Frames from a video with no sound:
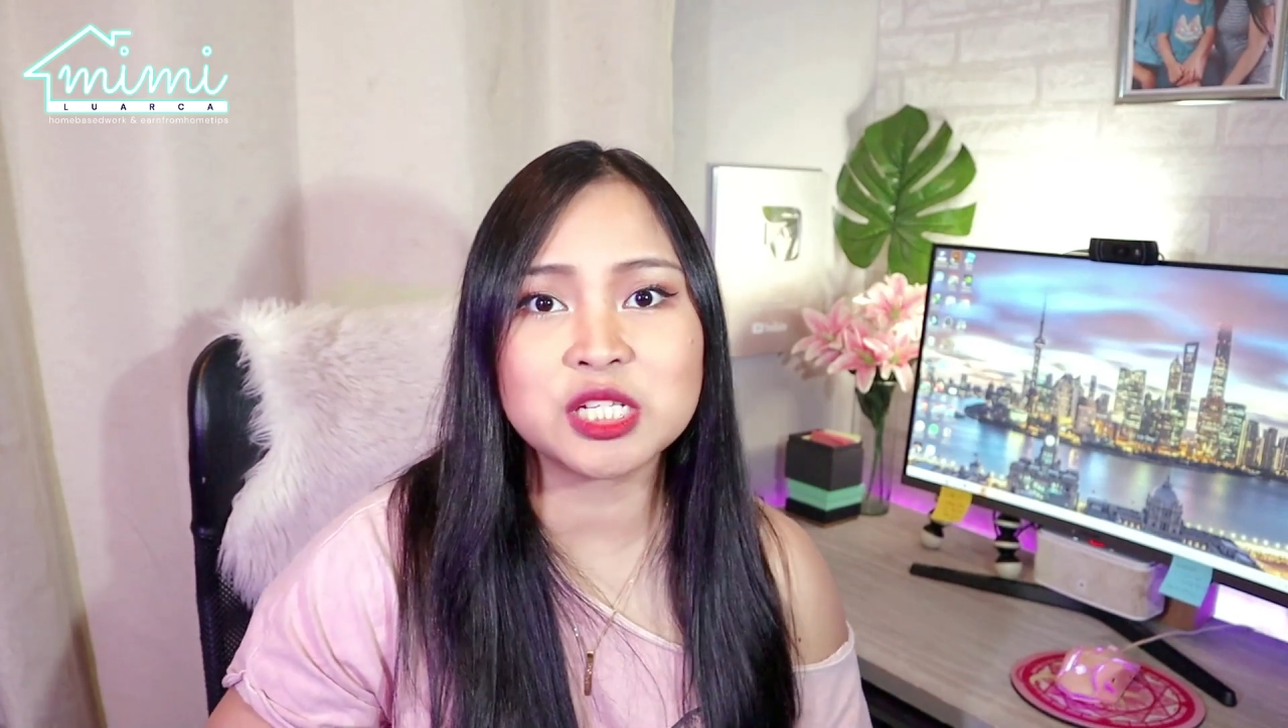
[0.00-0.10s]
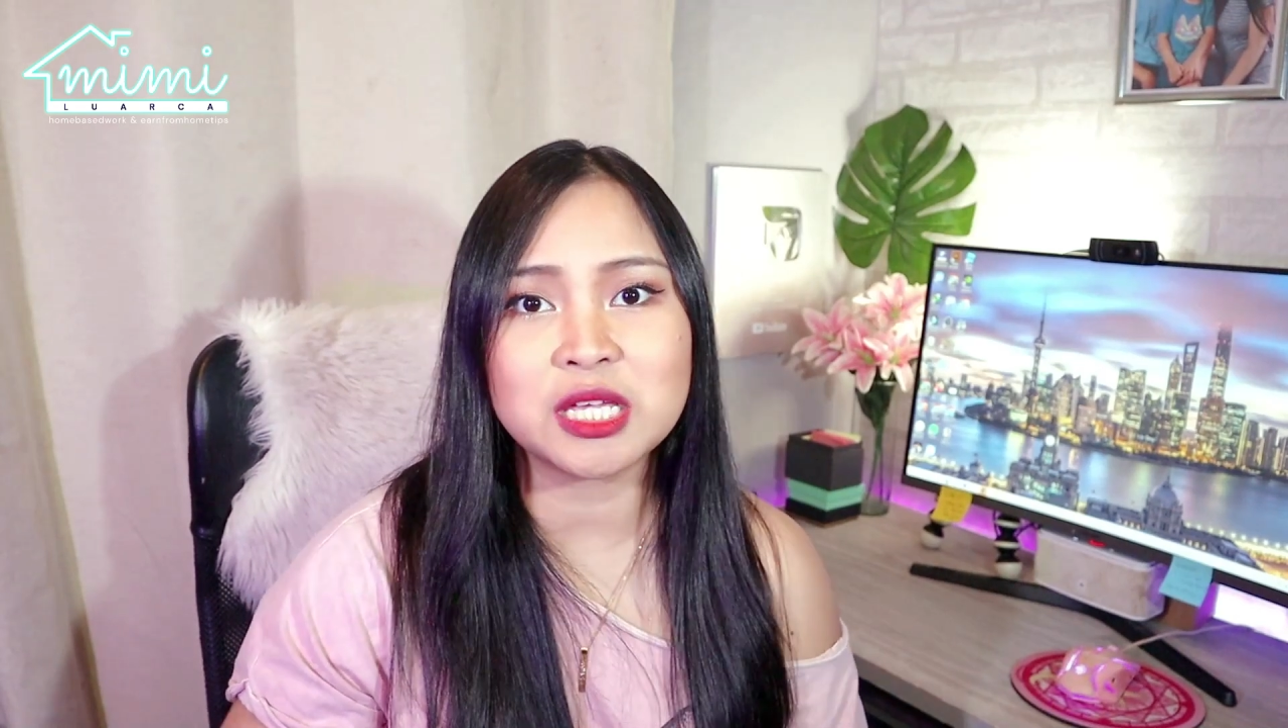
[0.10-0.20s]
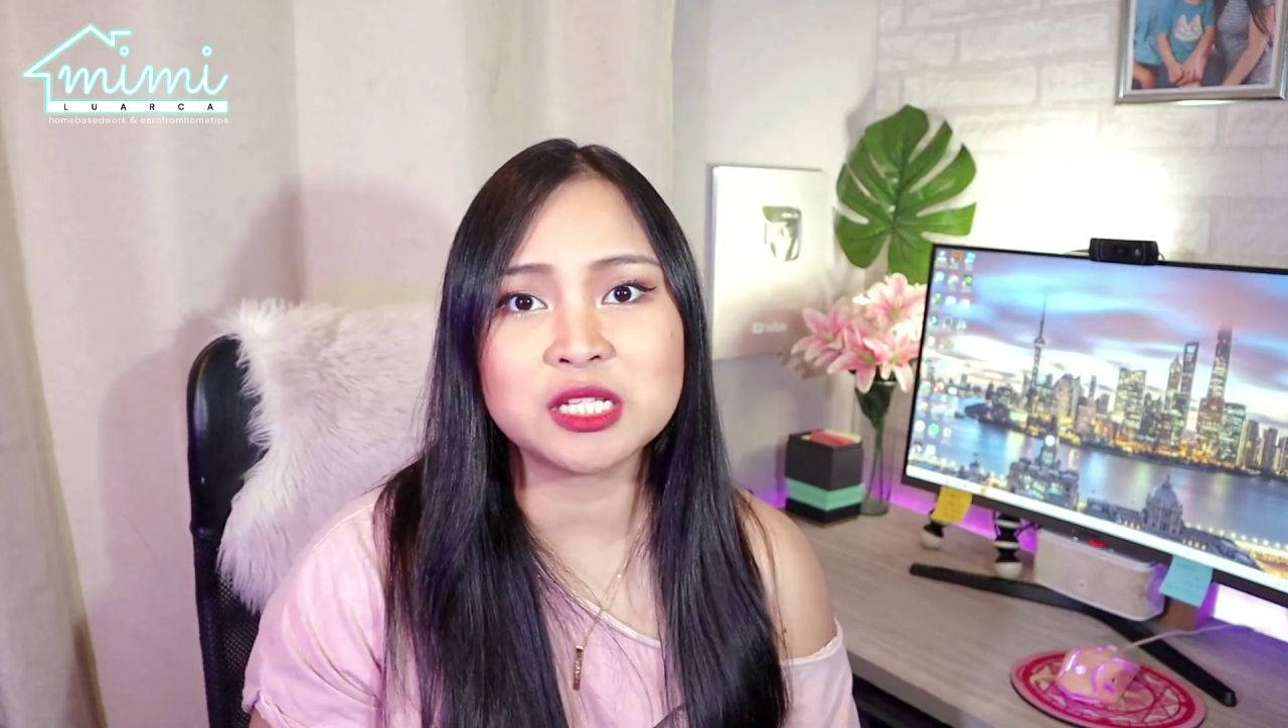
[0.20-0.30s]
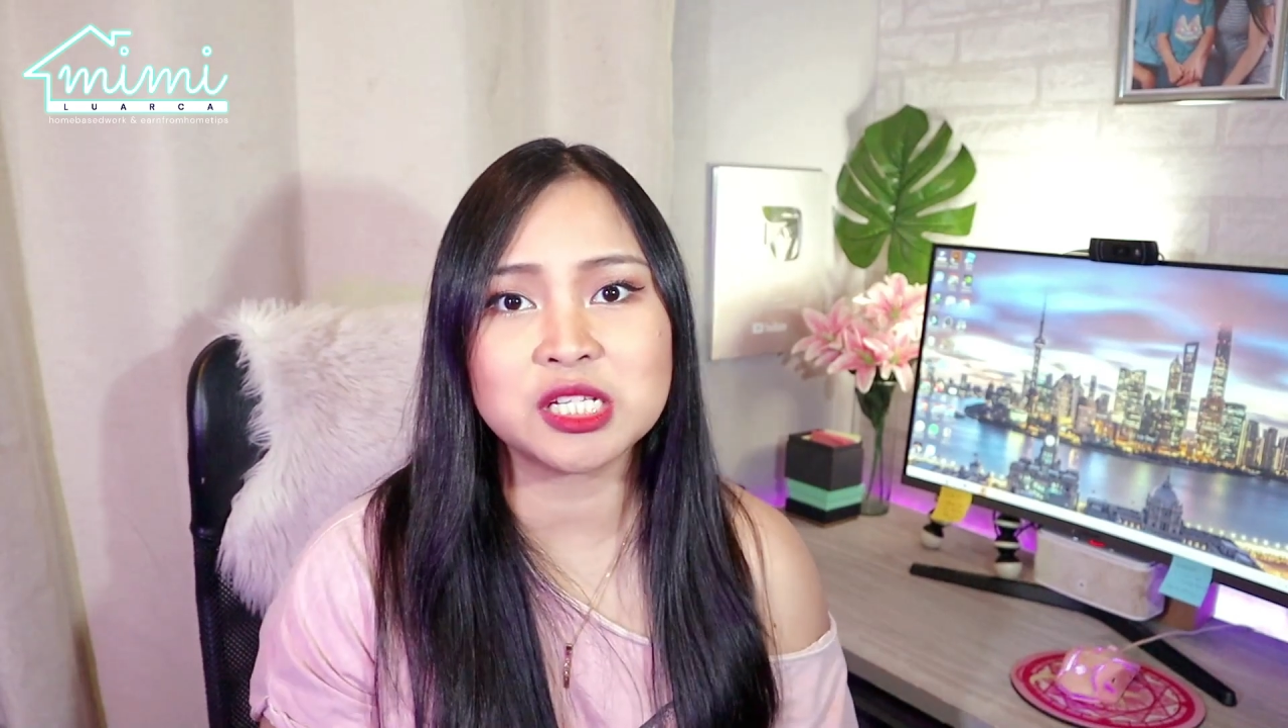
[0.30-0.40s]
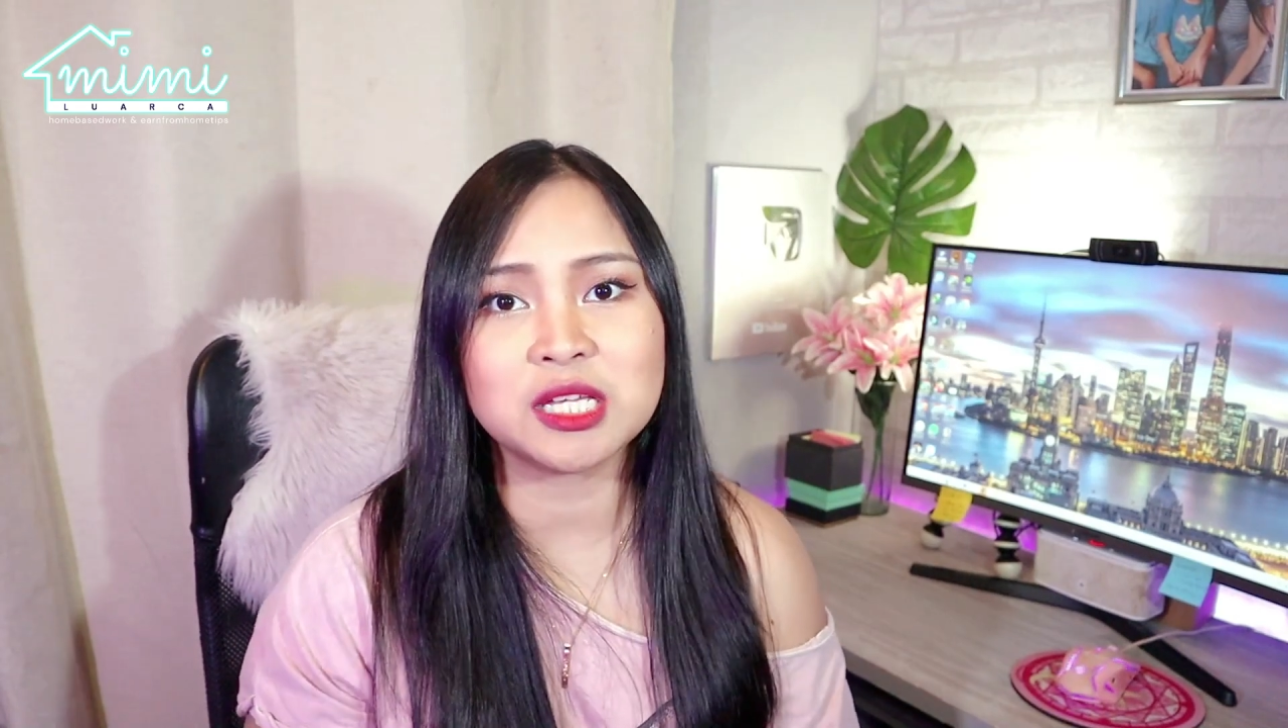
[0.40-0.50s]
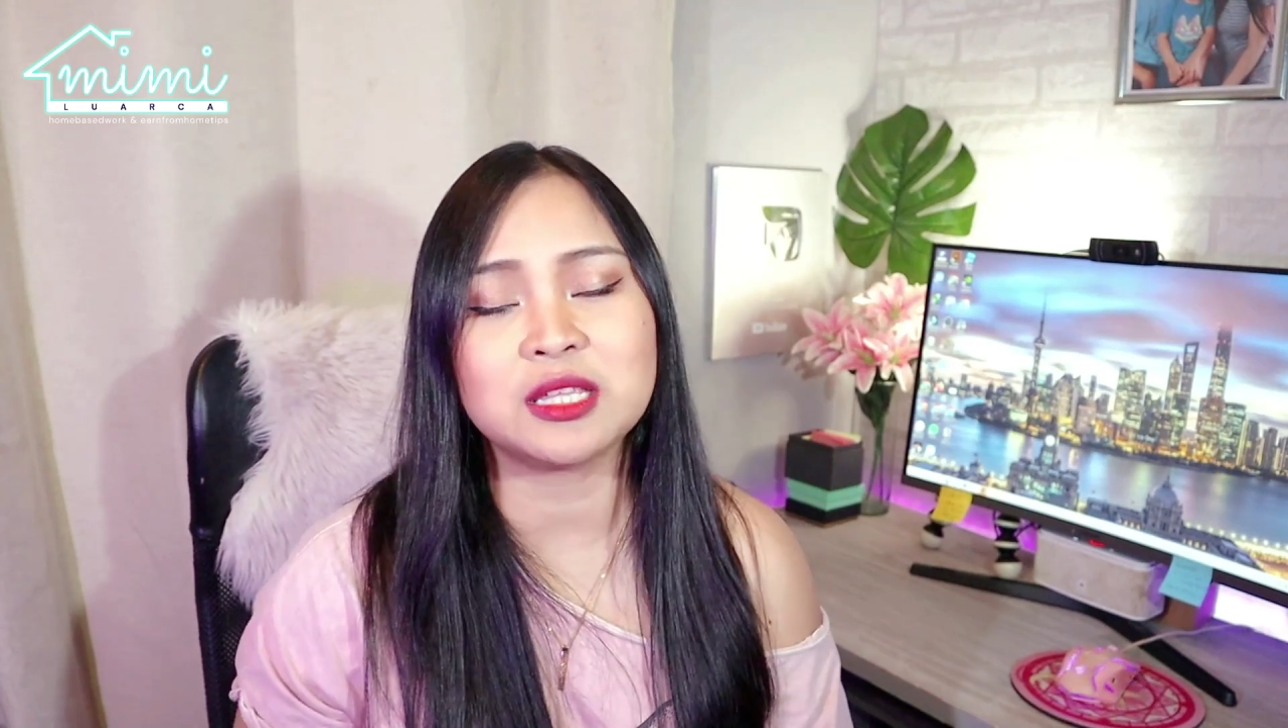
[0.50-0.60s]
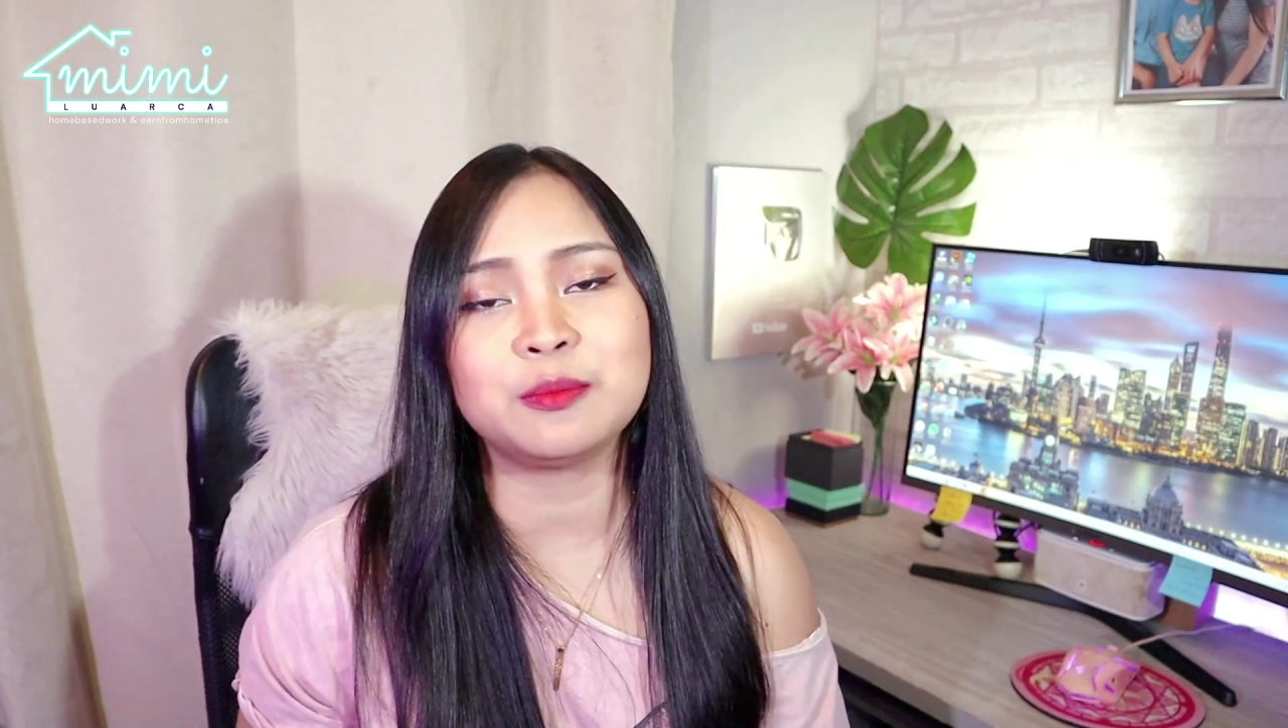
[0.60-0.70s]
change it,